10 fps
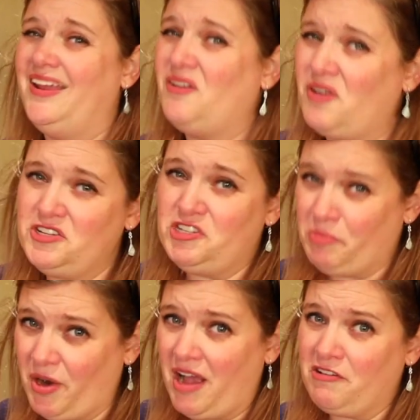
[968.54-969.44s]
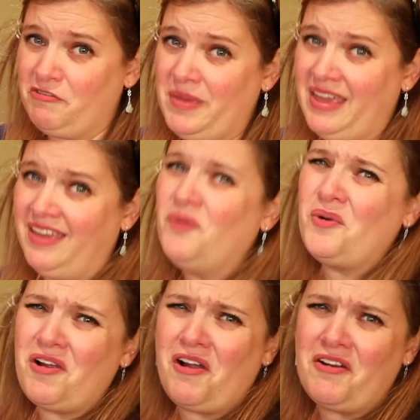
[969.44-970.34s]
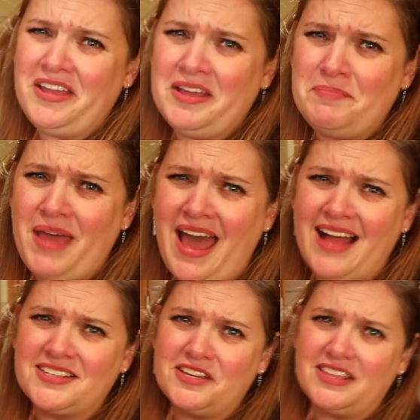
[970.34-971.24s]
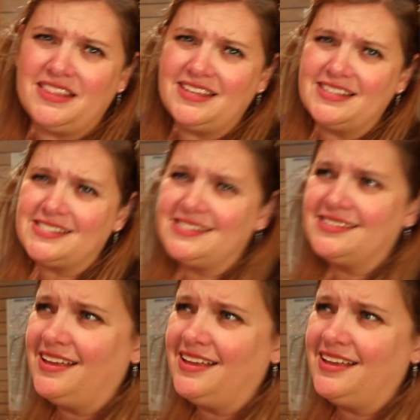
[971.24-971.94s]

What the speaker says: Aren't you proud of me? We're already unpacked. Look at this.